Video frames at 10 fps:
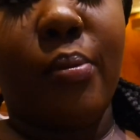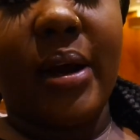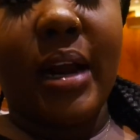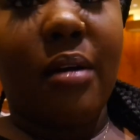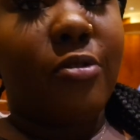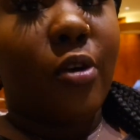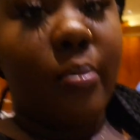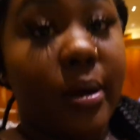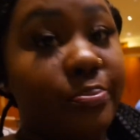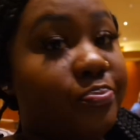on my downfall,
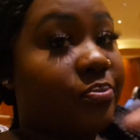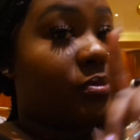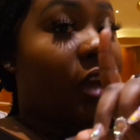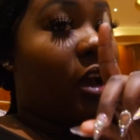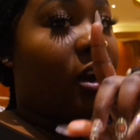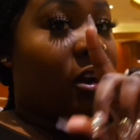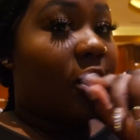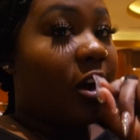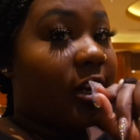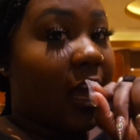but
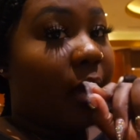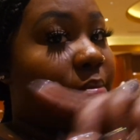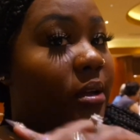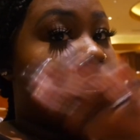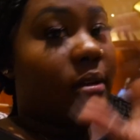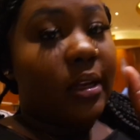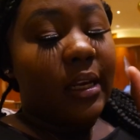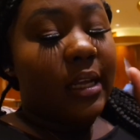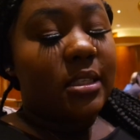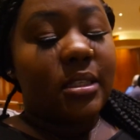God got me,
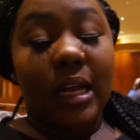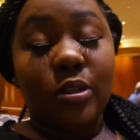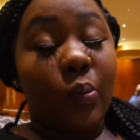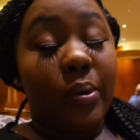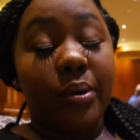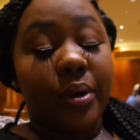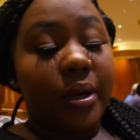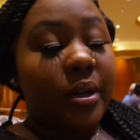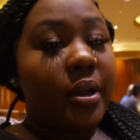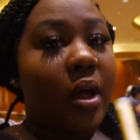and that's that's on
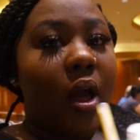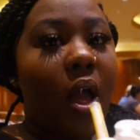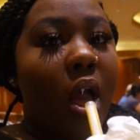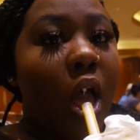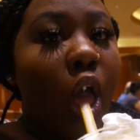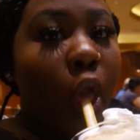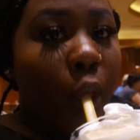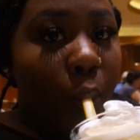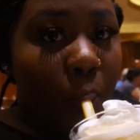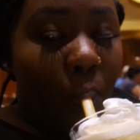period.
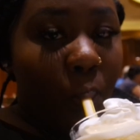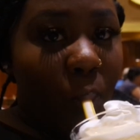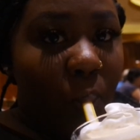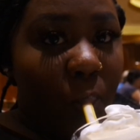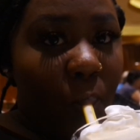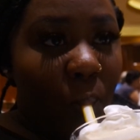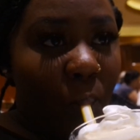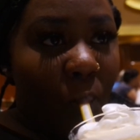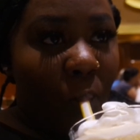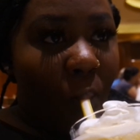
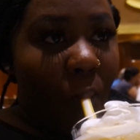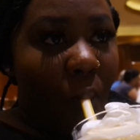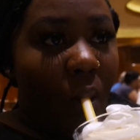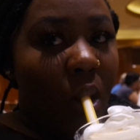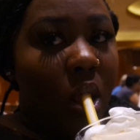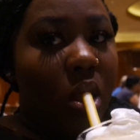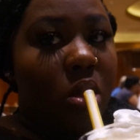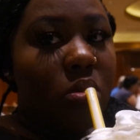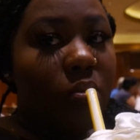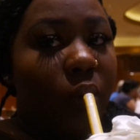
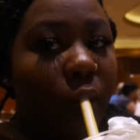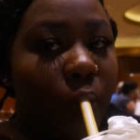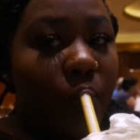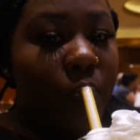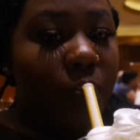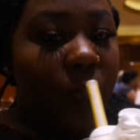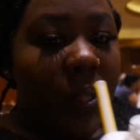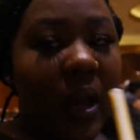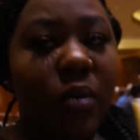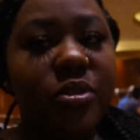Mm.
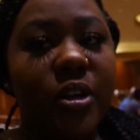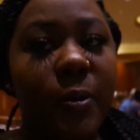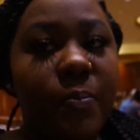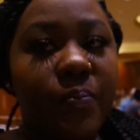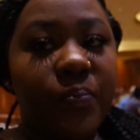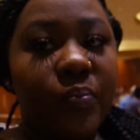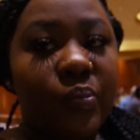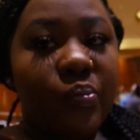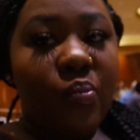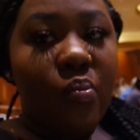How was it?
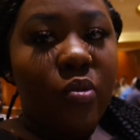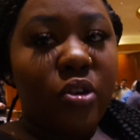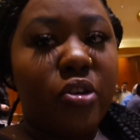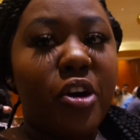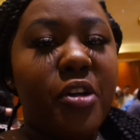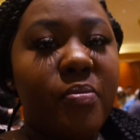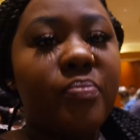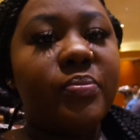Good.